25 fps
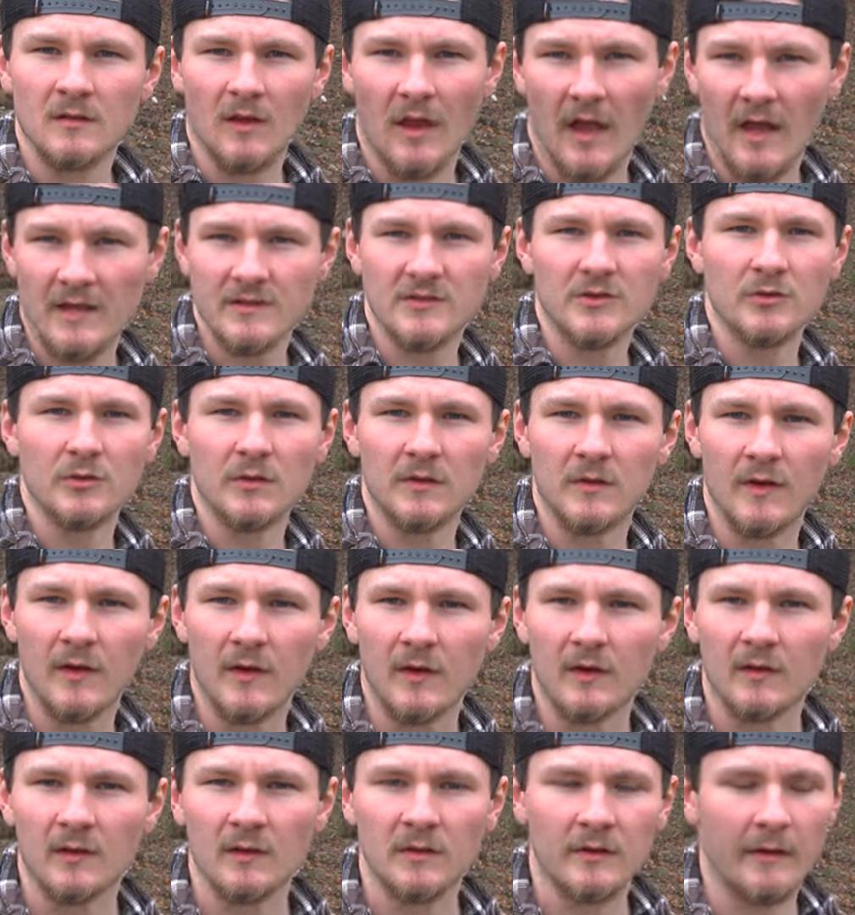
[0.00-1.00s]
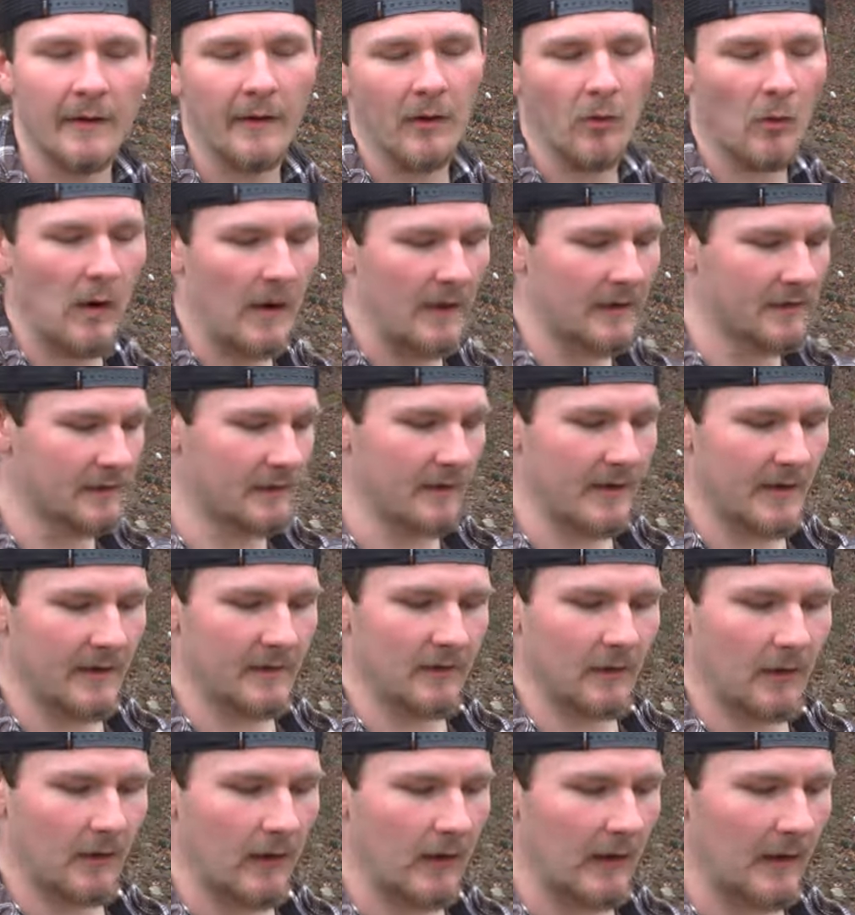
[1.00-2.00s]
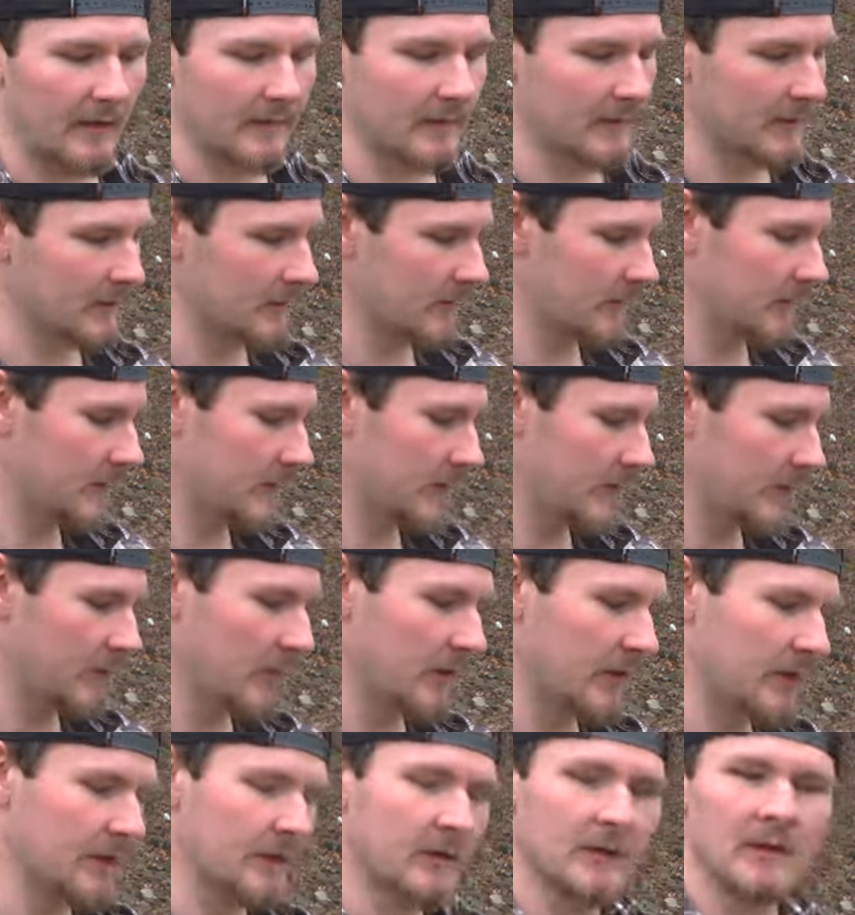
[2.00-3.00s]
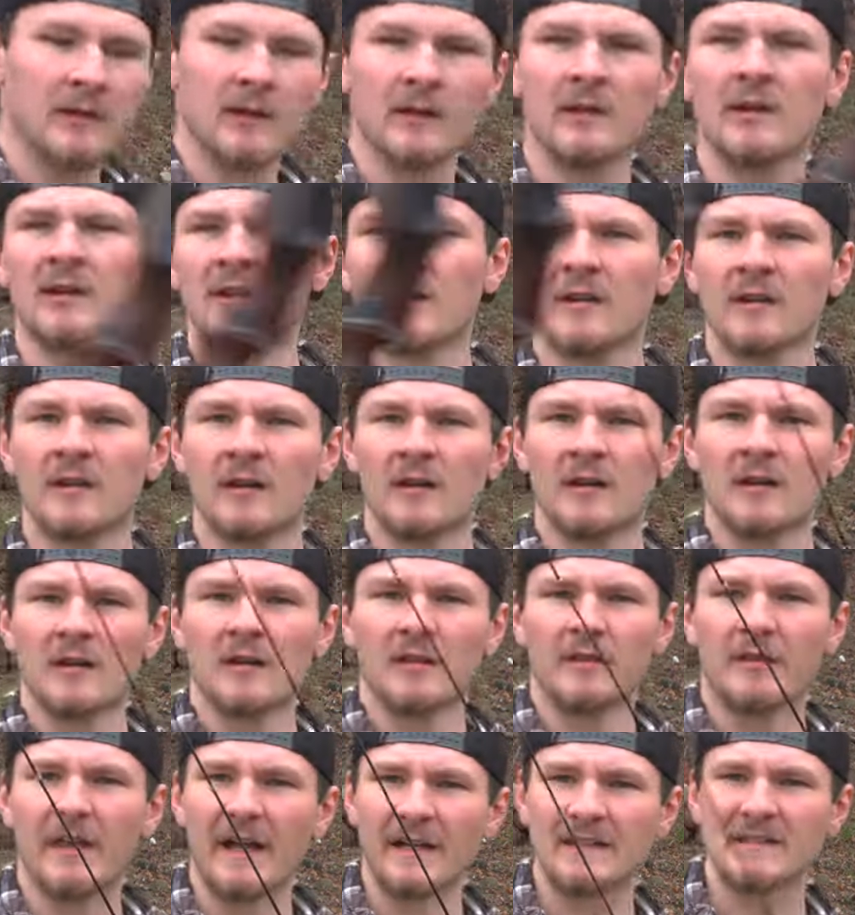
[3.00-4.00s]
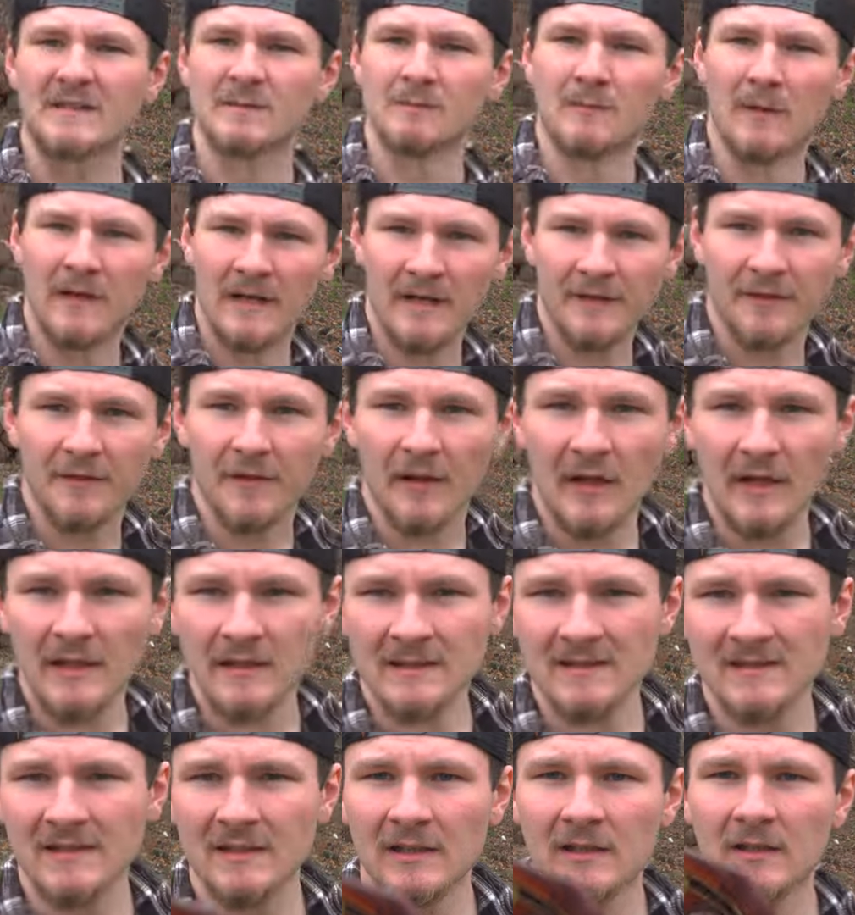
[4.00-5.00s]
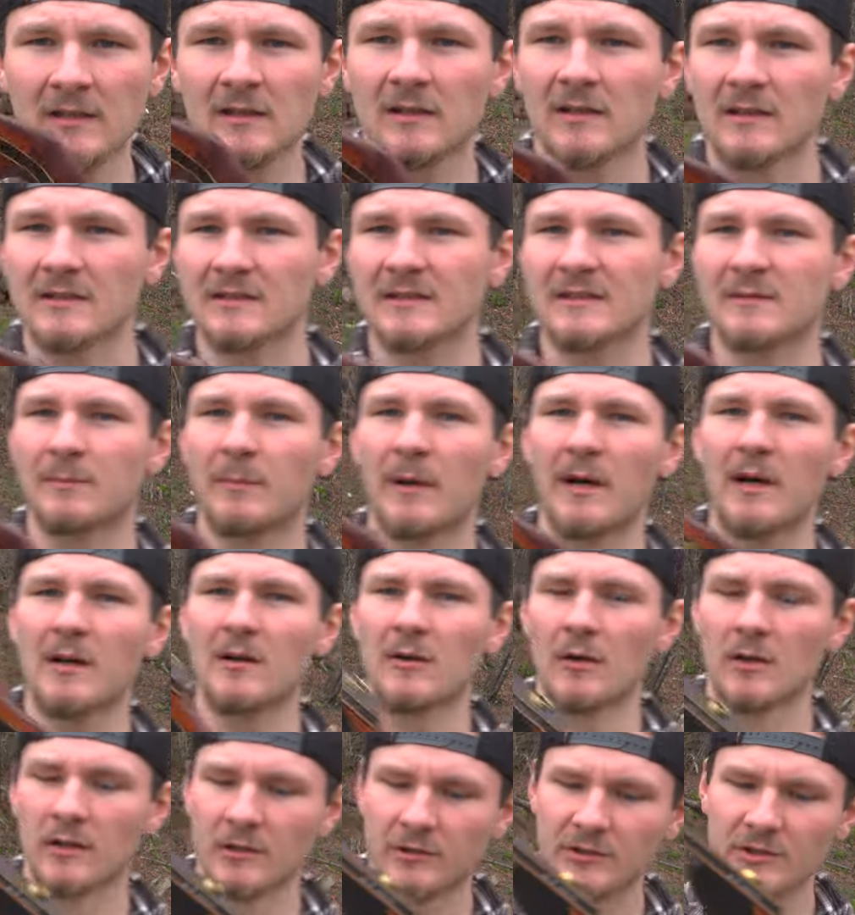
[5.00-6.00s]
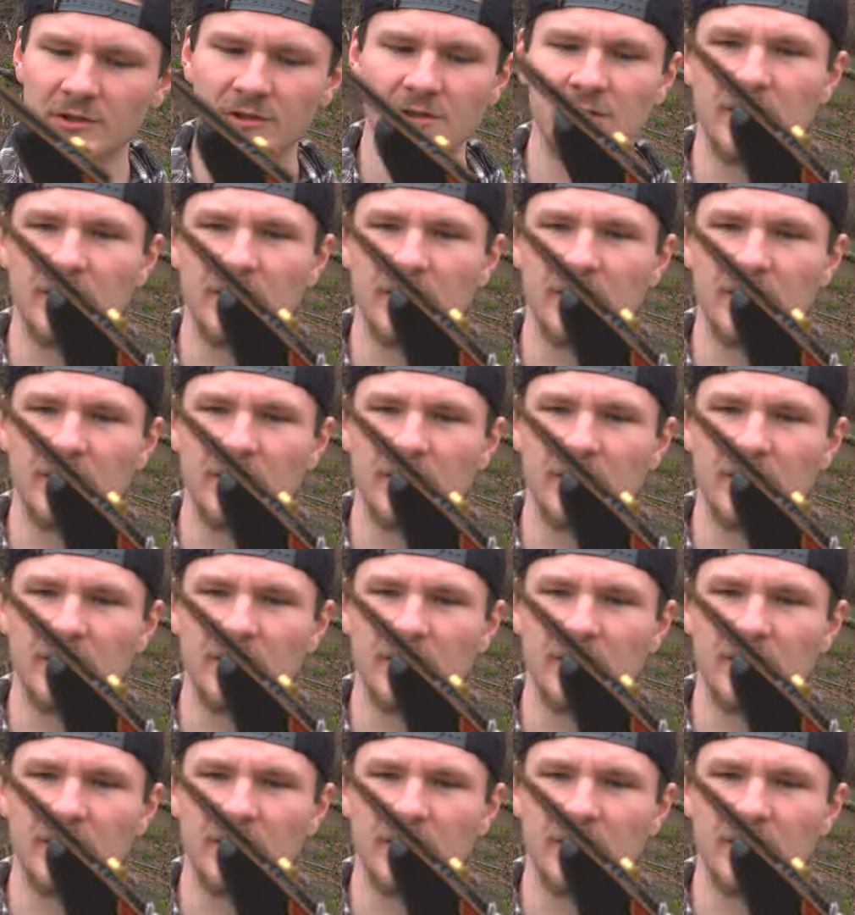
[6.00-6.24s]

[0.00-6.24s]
As you can tell, that quieted down a lot. But that's my thoughts on this bow. Should